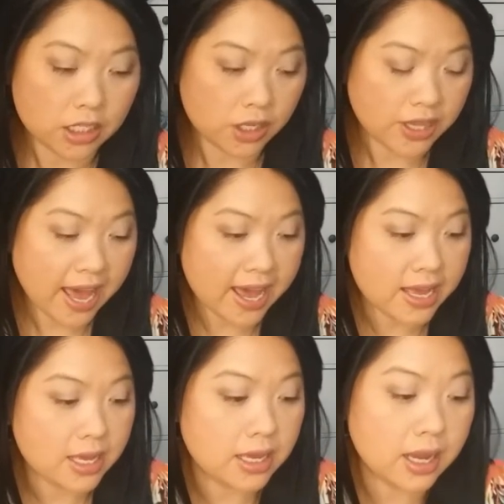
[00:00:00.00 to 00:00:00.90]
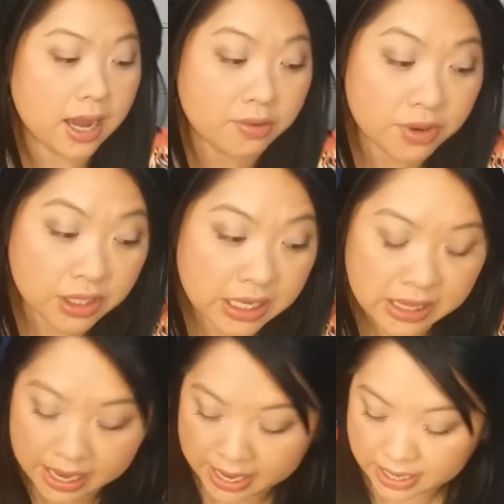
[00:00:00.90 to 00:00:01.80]
so that I really
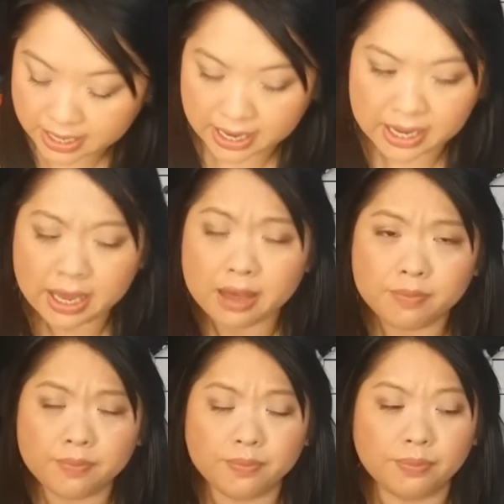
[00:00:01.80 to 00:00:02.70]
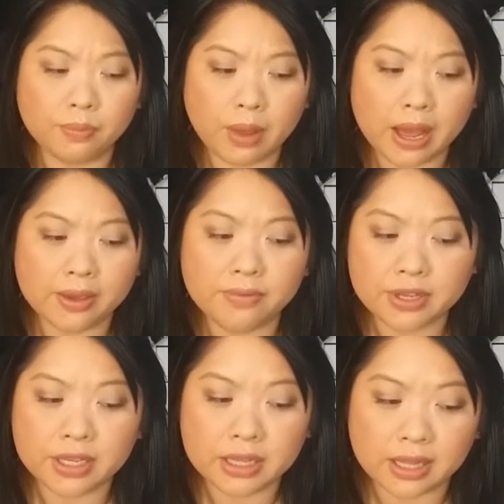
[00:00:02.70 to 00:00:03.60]
like. I have I
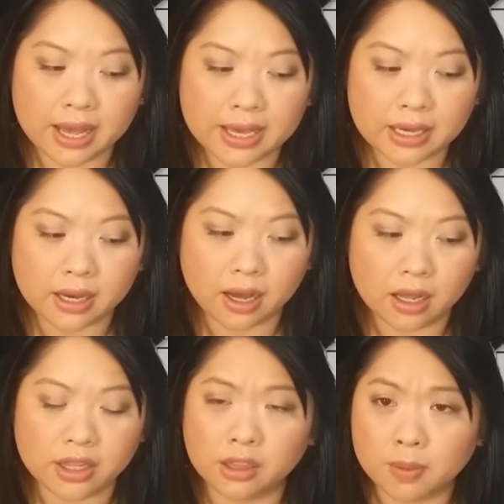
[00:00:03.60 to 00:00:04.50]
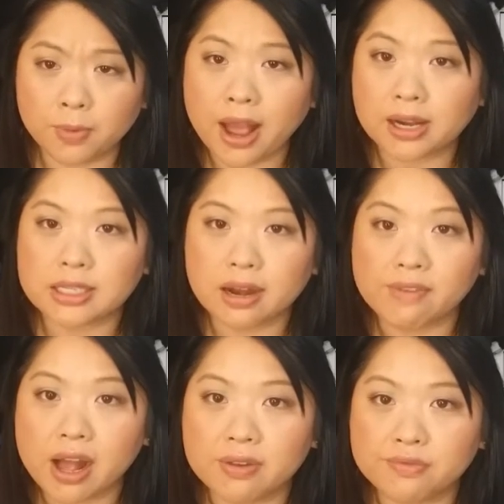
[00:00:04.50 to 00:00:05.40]
really like uh, the lip products that
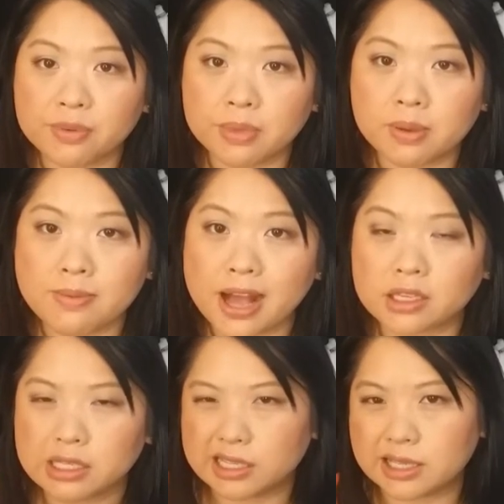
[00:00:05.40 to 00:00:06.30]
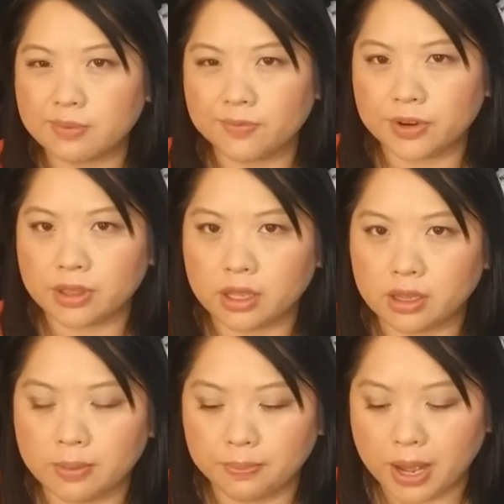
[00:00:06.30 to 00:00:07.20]
I've gotten from Memebox, except for the
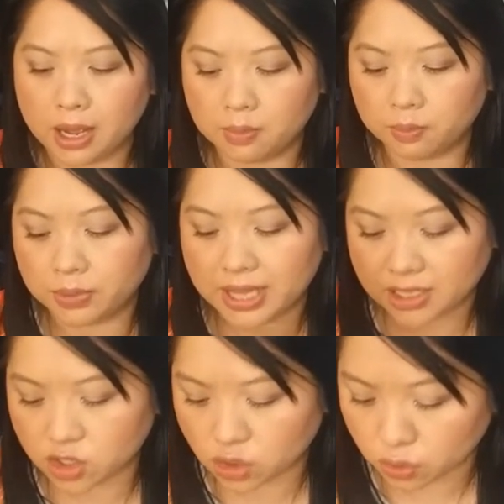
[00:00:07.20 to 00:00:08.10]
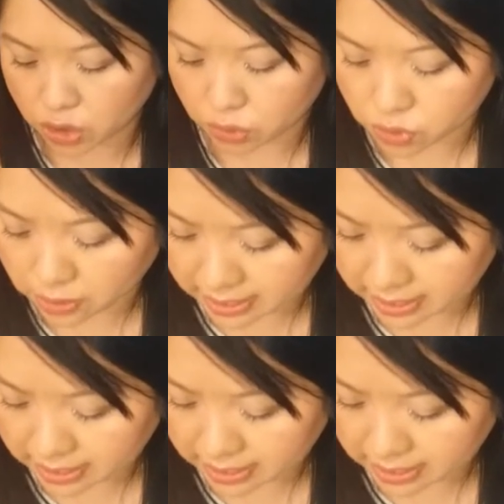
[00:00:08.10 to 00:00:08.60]
lip balm, but that's too cute,